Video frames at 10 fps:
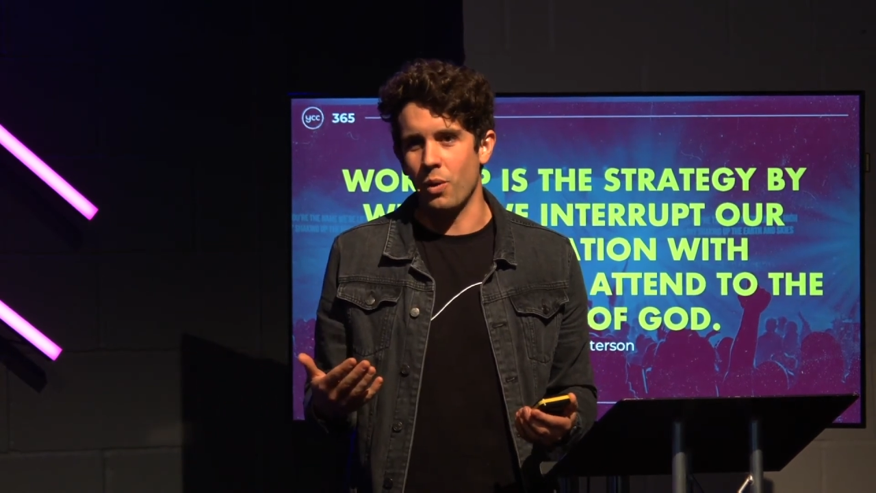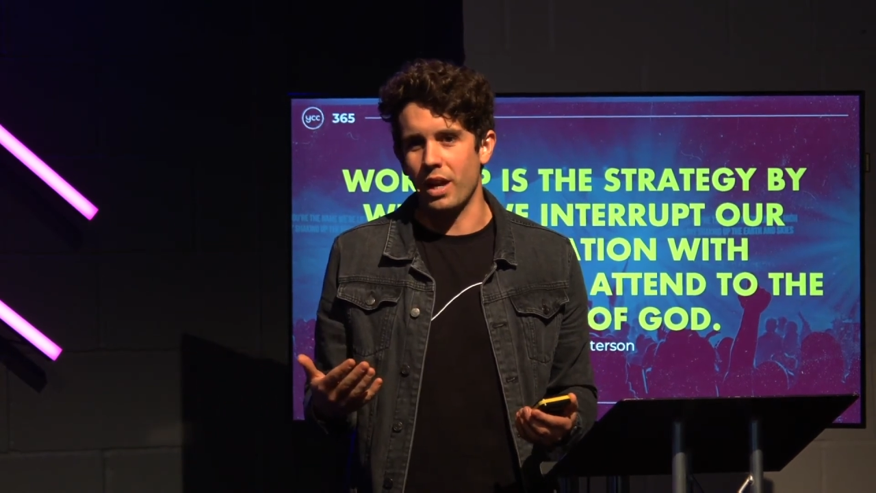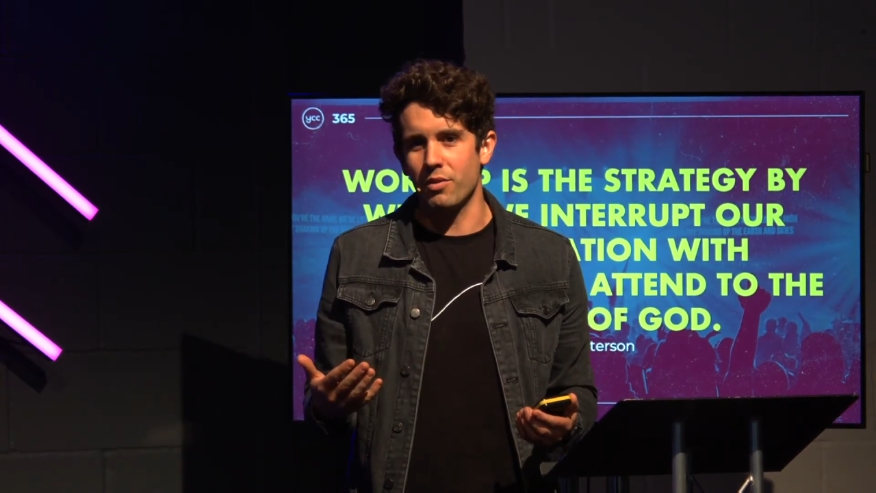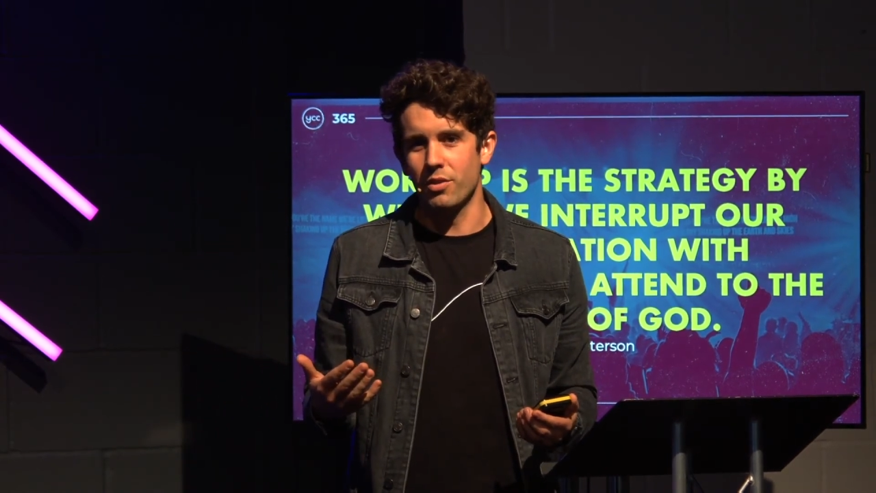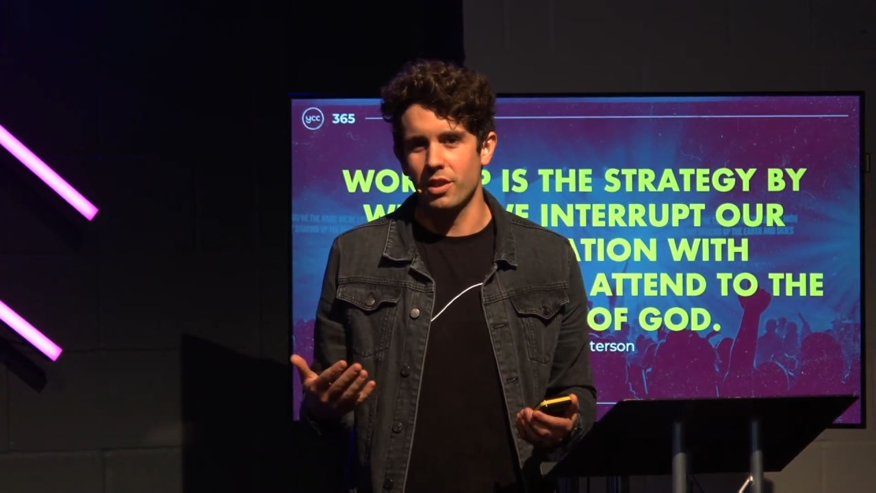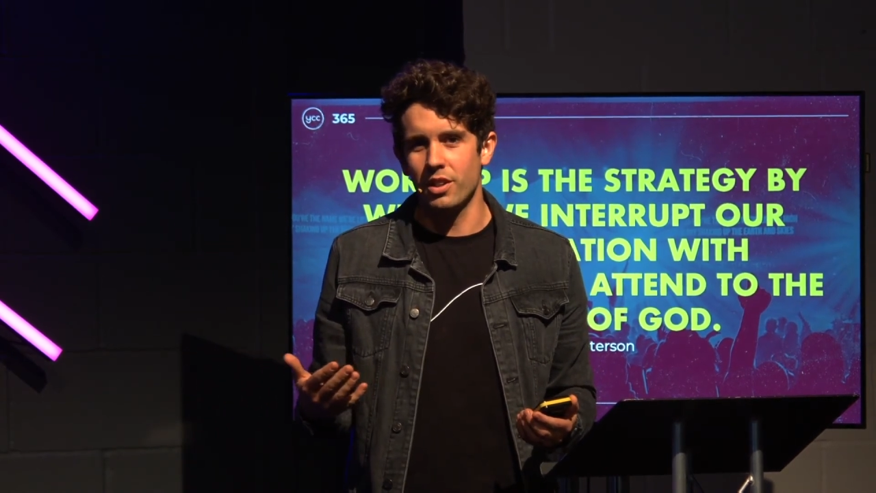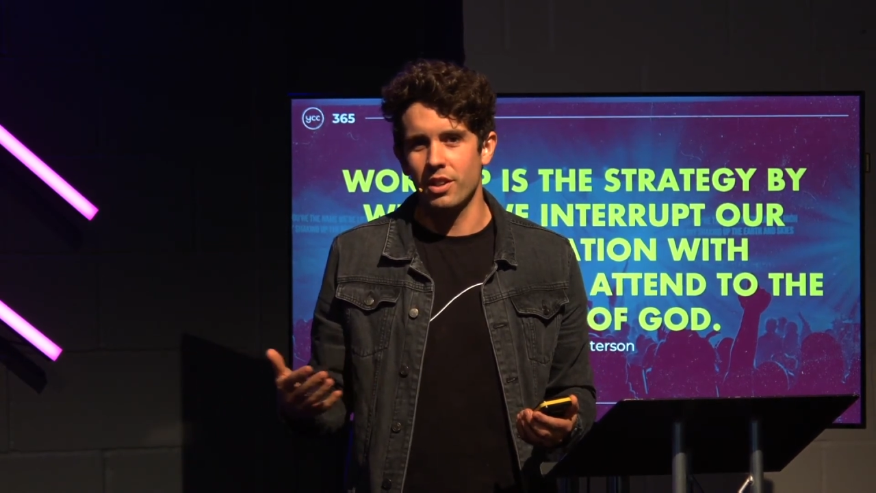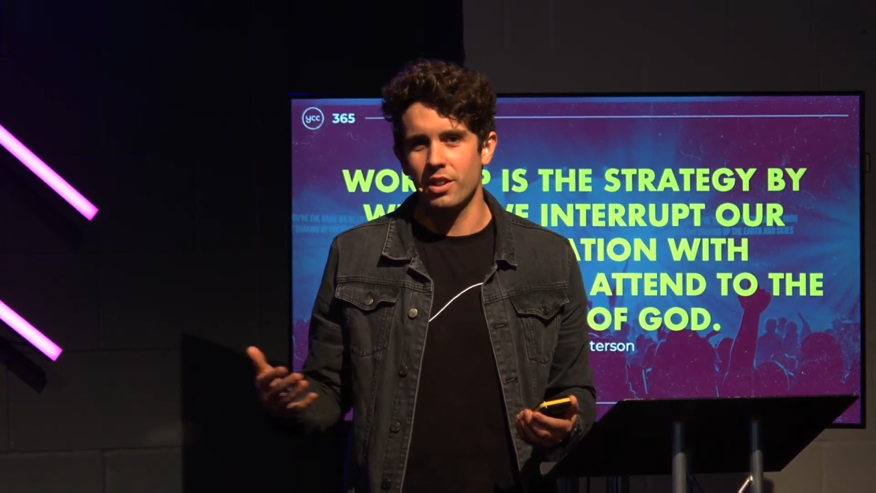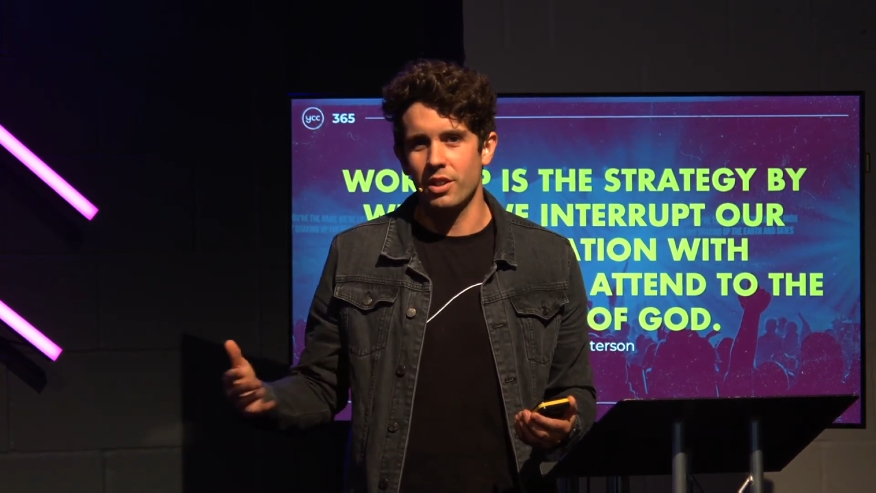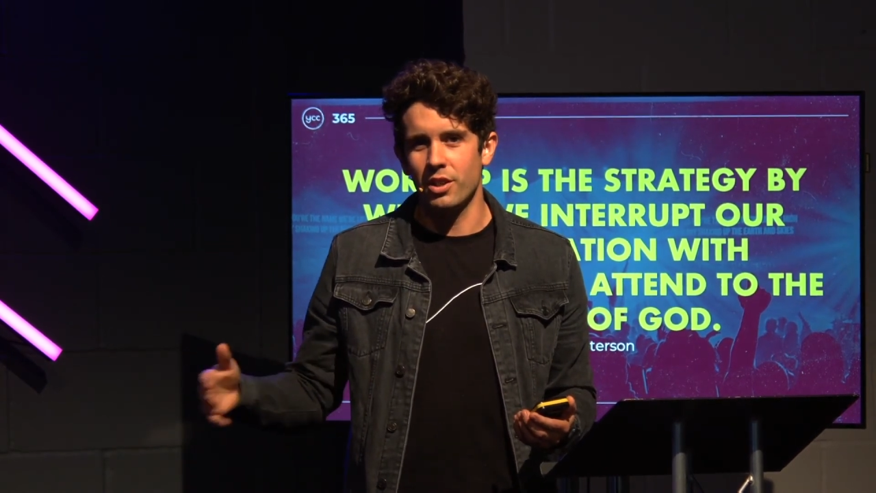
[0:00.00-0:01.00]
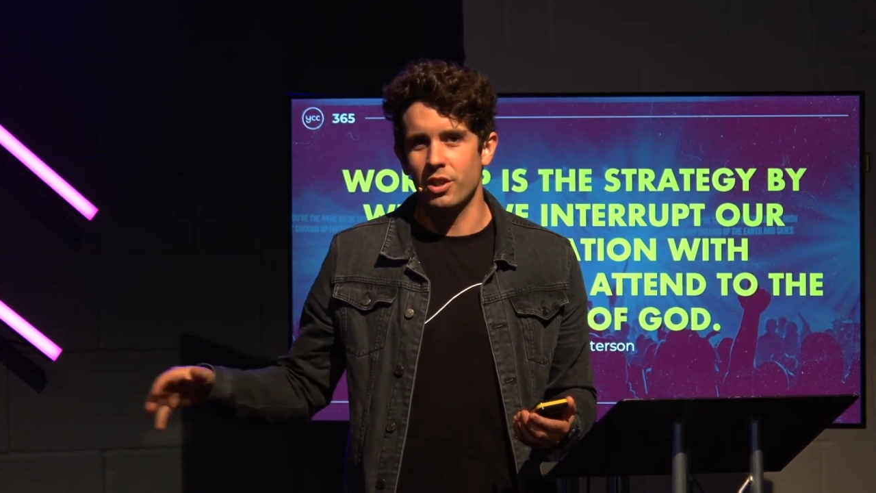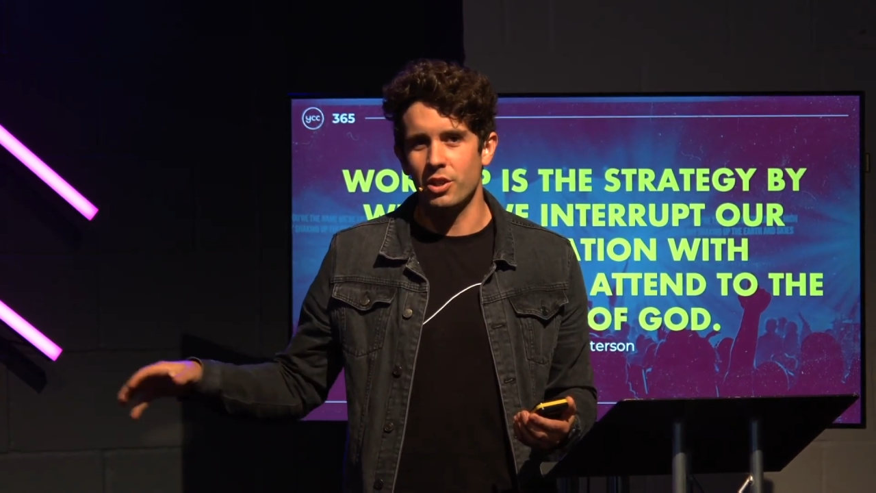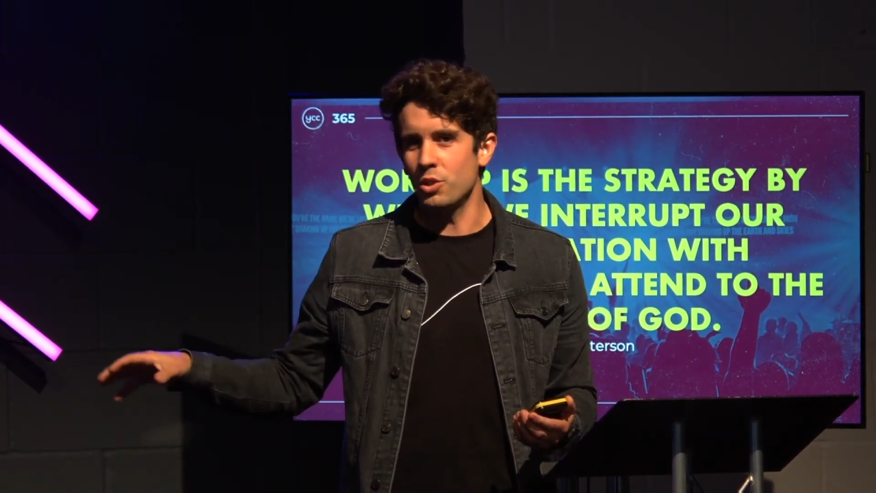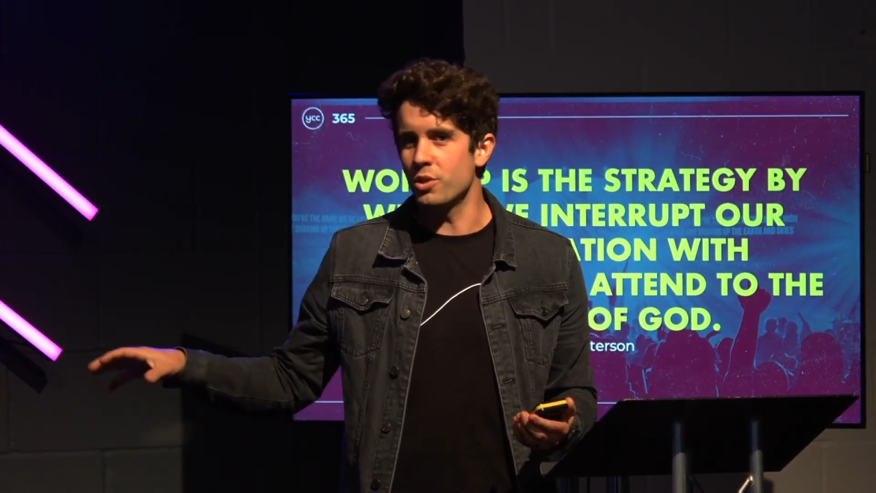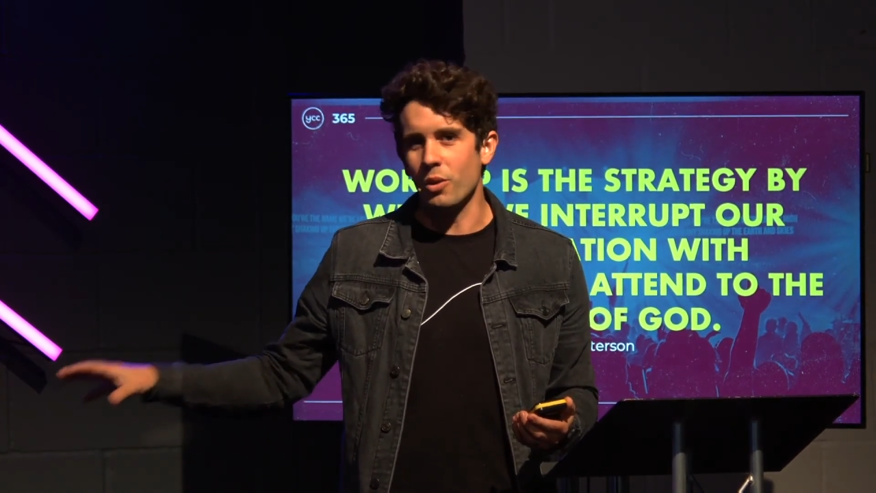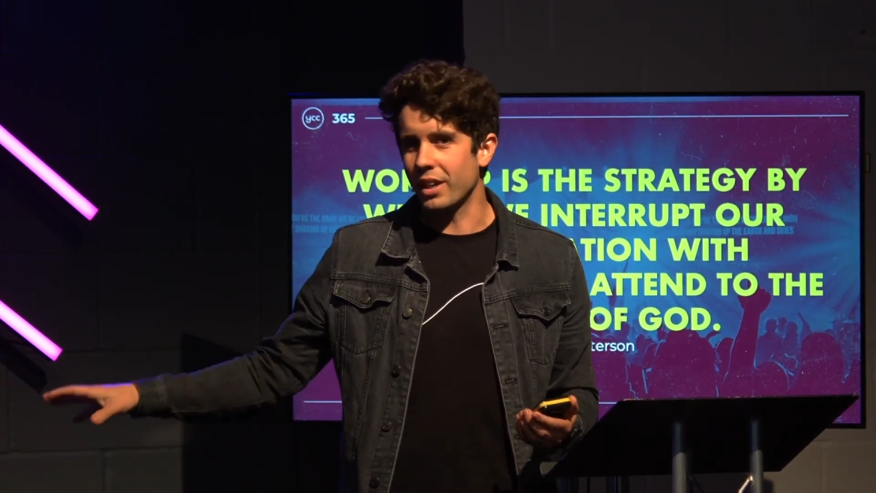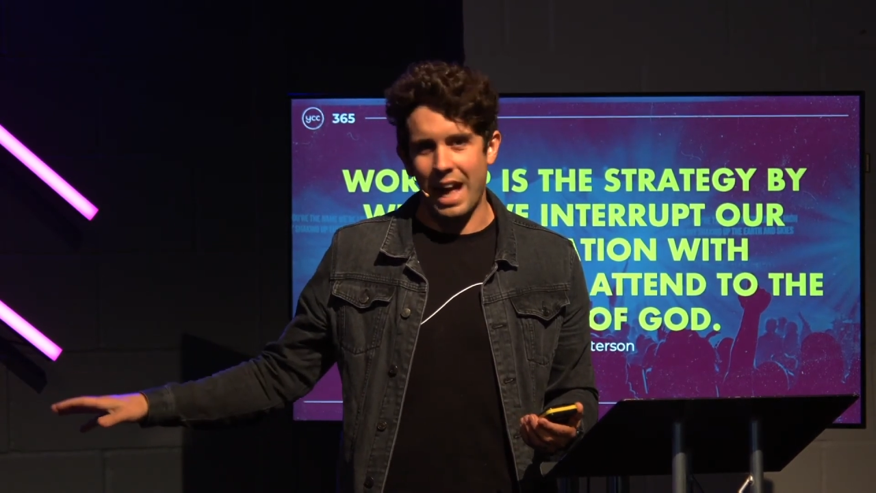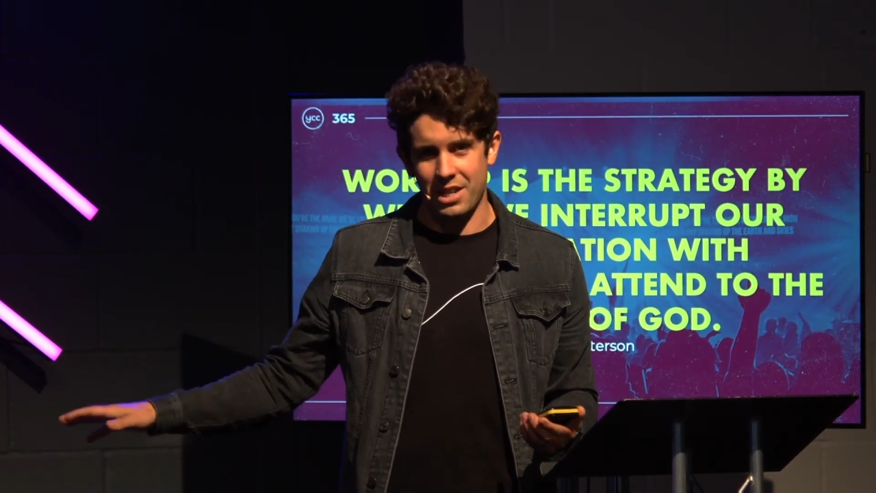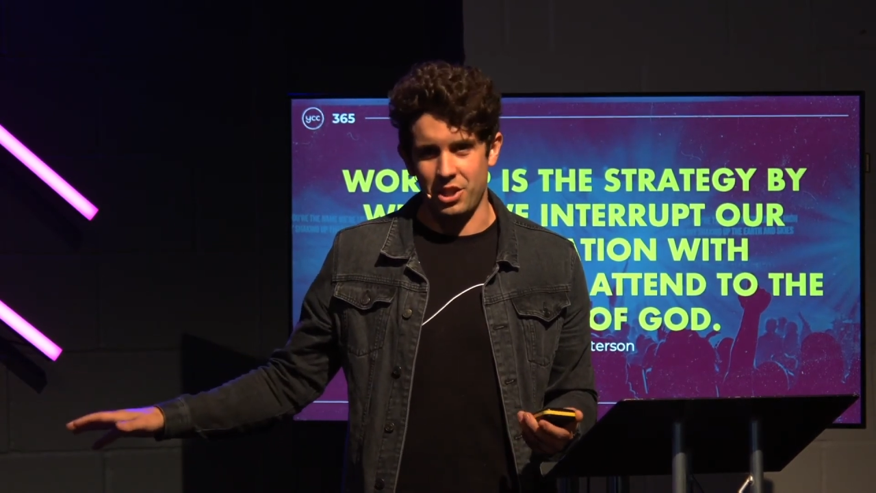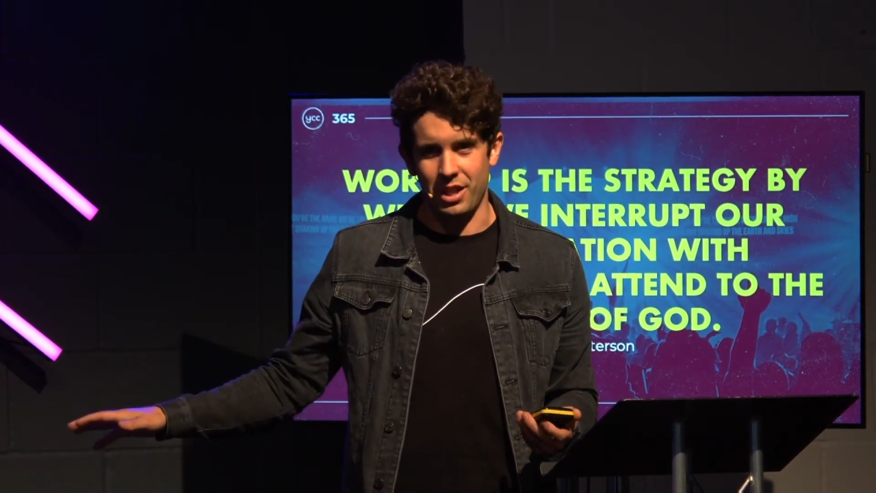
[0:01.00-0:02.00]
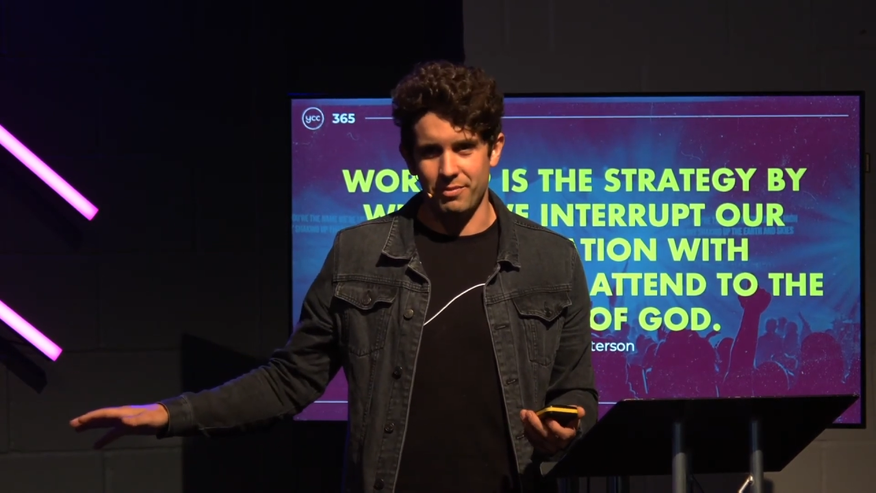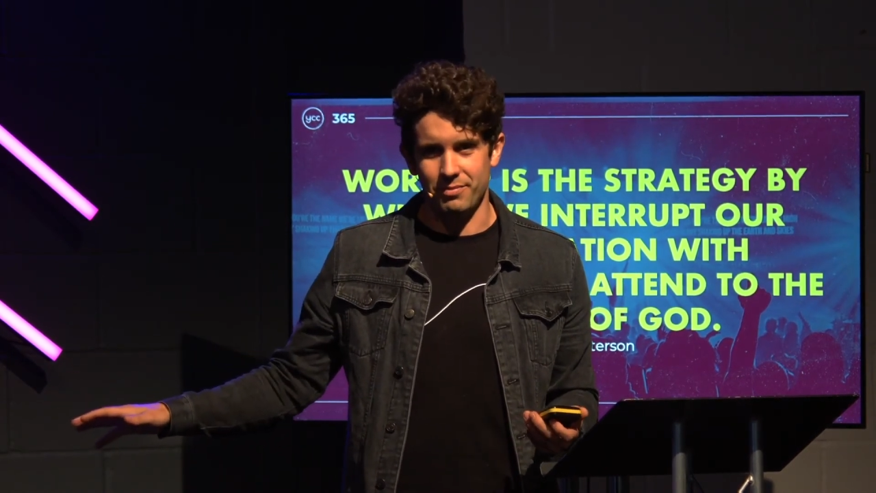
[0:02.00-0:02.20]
wave, you don't catch it.